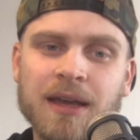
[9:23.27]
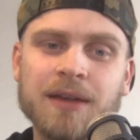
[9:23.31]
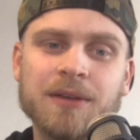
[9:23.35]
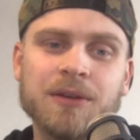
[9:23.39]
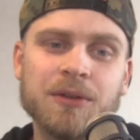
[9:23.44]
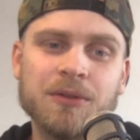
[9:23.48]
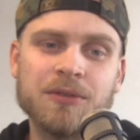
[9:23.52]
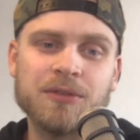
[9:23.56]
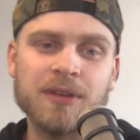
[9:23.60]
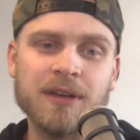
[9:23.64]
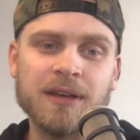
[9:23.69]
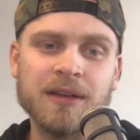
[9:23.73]
And
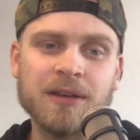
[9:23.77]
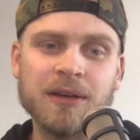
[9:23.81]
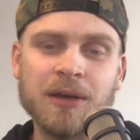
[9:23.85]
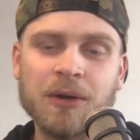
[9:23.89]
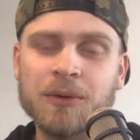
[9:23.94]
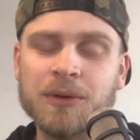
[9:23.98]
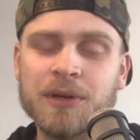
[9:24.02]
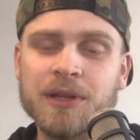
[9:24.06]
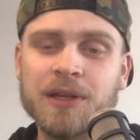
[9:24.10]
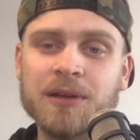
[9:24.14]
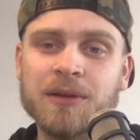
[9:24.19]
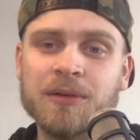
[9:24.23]
you say,
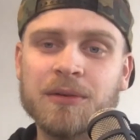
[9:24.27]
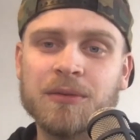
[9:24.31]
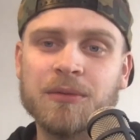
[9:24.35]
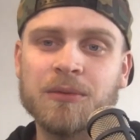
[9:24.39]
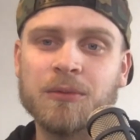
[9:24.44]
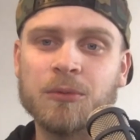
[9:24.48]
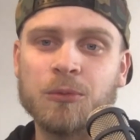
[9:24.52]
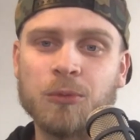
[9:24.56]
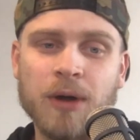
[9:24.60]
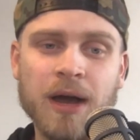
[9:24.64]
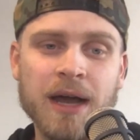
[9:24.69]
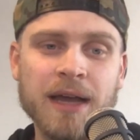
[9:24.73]
Cody,
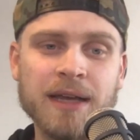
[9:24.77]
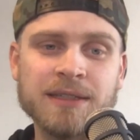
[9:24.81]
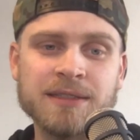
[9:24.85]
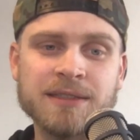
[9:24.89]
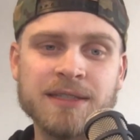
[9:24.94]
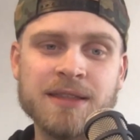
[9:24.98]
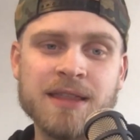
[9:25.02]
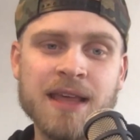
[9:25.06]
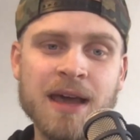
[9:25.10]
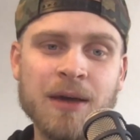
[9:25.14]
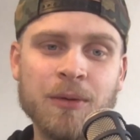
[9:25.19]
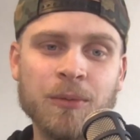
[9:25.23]
why is
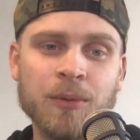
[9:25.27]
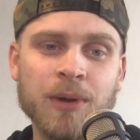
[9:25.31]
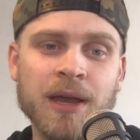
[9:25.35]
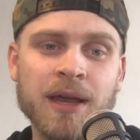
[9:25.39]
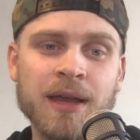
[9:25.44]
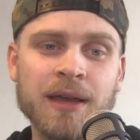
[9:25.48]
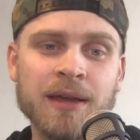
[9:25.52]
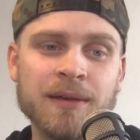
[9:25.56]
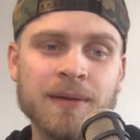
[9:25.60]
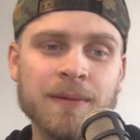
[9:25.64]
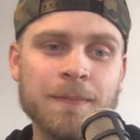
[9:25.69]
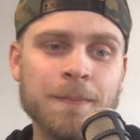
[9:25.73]
it that
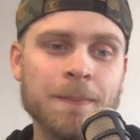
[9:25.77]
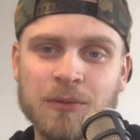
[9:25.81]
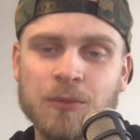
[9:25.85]
way?